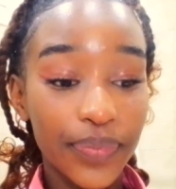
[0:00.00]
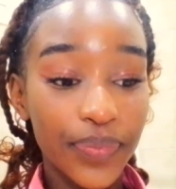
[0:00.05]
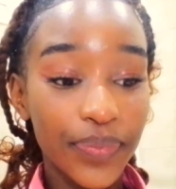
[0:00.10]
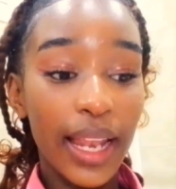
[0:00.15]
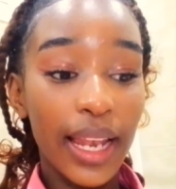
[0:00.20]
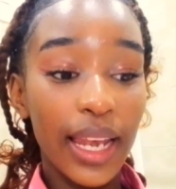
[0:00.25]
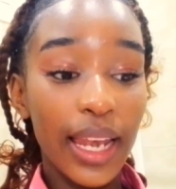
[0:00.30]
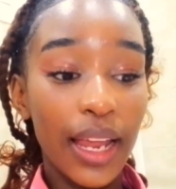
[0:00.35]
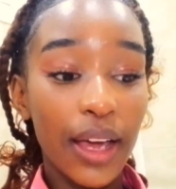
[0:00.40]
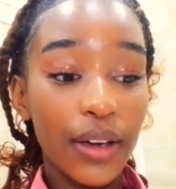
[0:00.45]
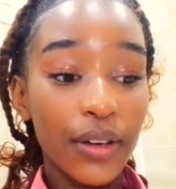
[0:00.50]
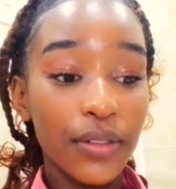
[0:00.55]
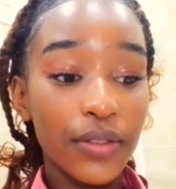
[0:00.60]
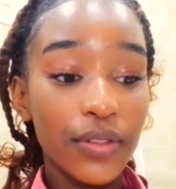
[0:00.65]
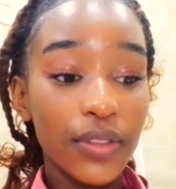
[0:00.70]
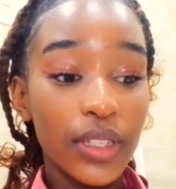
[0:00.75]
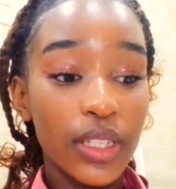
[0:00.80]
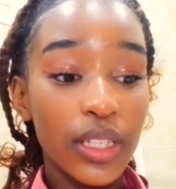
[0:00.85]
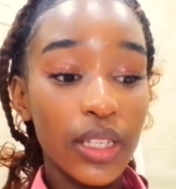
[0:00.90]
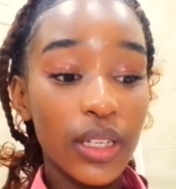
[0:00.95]
I
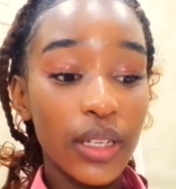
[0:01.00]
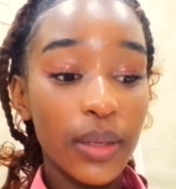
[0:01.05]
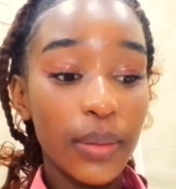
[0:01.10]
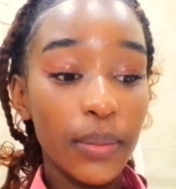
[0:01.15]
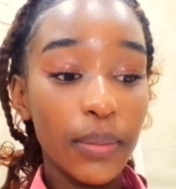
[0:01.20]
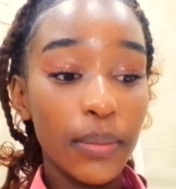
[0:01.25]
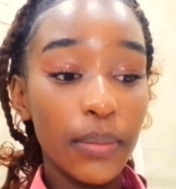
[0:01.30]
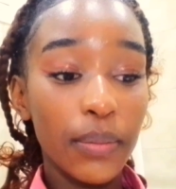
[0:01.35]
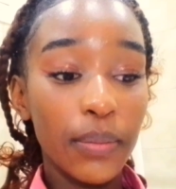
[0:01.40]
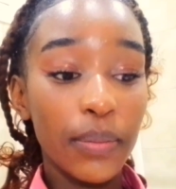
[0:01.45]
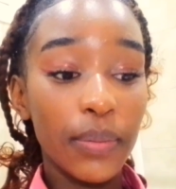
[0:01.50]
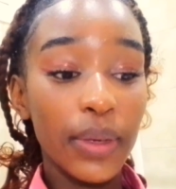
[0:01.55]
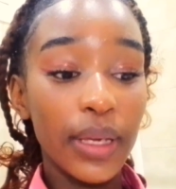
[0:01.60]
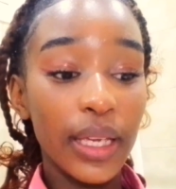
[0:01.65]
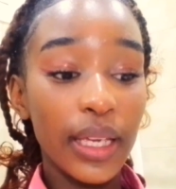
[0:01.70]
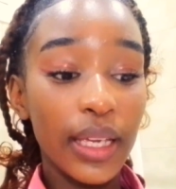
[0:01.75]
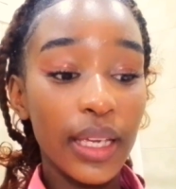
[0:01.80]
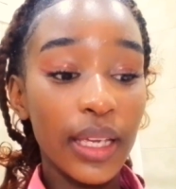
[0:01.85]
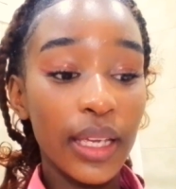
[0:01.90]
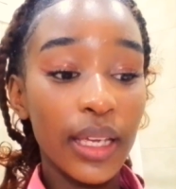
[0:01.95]
loved
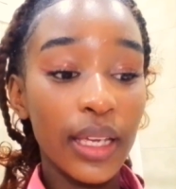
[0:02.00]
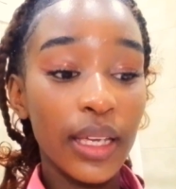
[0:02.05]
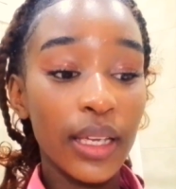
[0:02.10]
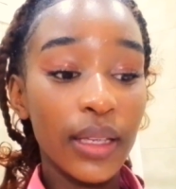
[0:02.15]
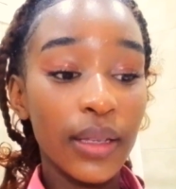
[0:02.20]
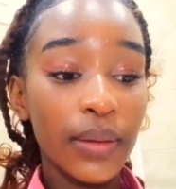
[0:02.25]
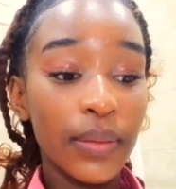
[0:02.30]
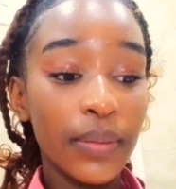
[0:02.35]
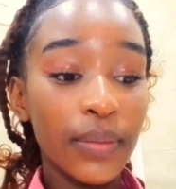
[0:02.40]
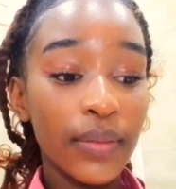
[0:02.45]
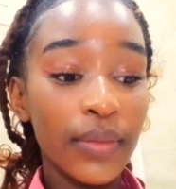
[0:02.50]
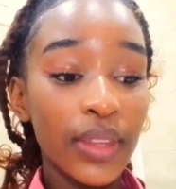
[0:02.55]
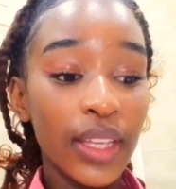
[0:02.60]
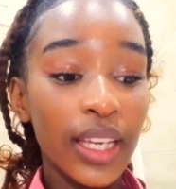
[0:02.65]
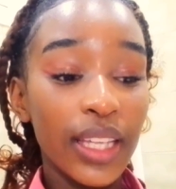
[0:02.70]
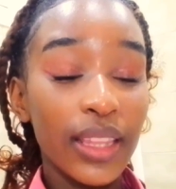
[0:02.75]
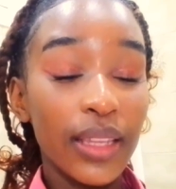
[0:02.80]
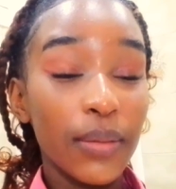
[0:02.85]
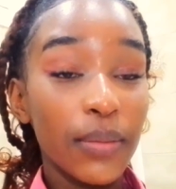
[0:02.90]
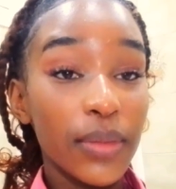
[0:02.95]
being
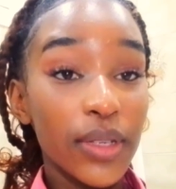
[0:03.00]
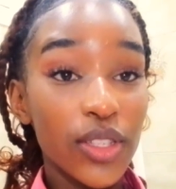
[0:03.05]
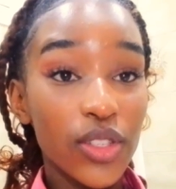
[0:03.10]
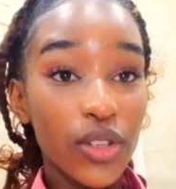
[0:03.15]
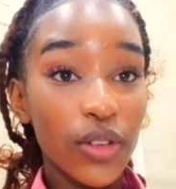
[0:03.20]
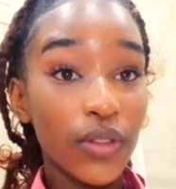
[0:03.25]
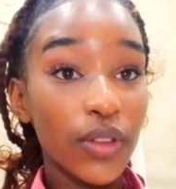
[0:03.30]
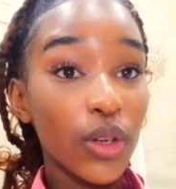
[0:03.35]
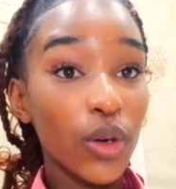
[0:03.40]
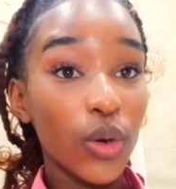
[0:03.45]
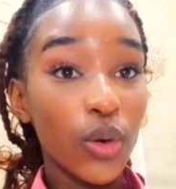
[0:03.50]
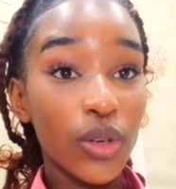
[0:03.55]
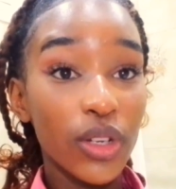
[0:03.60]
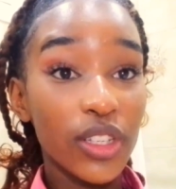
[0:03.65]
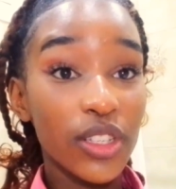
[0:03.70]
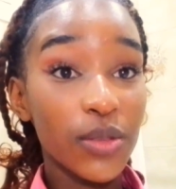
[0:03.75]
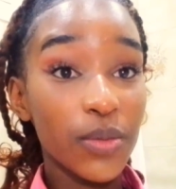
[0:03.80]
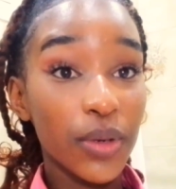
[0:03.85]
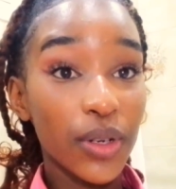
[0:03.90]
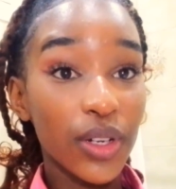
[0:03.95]
in the midst of the Holy
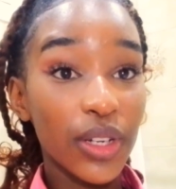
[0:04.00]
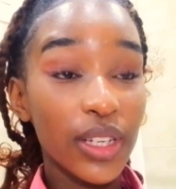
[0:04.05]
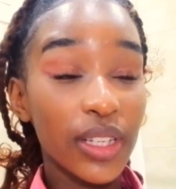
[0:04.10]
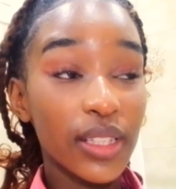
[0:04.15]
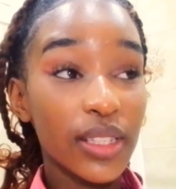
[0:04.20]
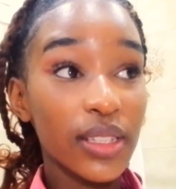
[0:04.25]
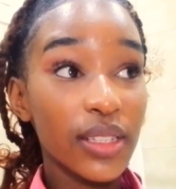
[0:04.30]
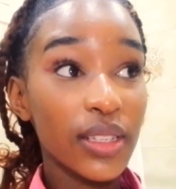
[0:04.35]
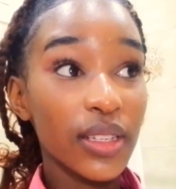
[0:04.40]
Spirit.